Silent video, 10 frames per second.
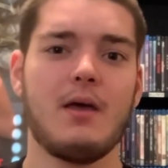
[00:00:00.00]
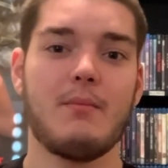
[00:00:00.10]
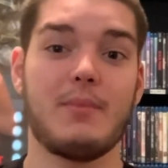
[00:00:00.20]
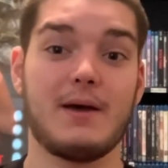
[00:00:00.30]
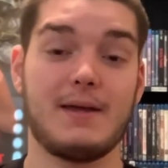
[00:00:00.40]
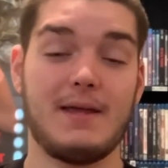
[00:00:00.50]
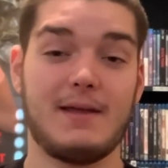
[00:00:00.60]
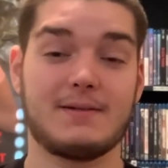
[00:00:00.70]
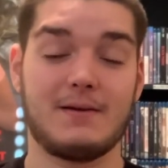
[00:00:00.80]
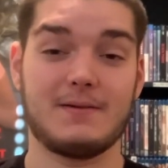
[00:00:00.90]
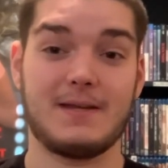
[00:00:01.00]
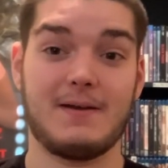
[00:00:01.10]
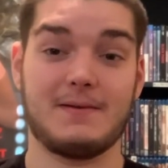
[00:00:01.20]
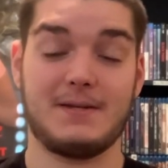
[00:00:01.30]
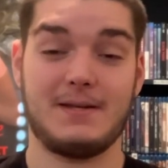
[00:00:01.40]
But it turns
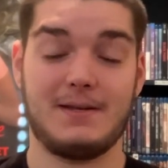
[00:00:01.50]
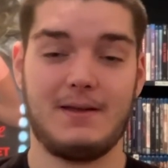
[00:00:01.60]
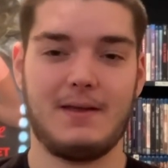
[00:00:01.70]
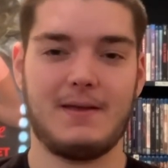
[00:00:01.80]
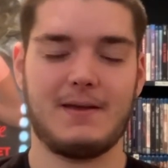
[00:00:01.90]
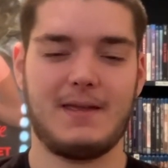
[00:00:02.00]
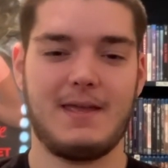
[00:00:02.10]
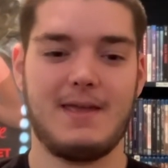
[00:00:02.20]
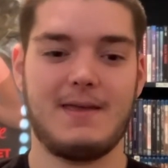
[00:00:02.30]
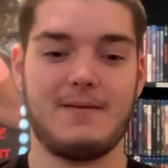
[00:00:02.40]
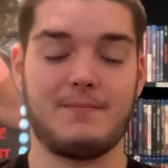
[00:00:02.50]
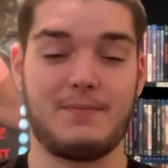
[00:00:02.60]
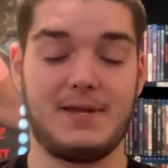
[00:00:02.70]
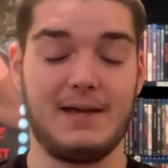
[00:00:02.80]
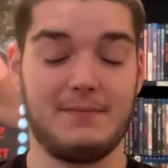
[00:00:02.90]
out he
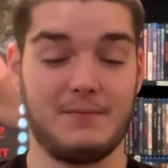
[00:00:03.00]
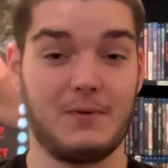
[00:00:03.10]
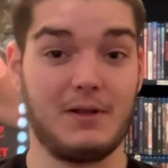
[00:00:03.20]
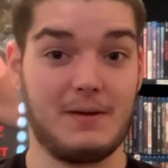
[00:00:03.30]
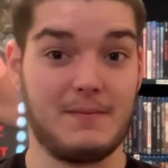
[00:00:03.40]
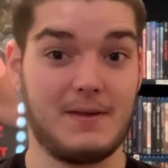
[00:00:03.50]
didn't really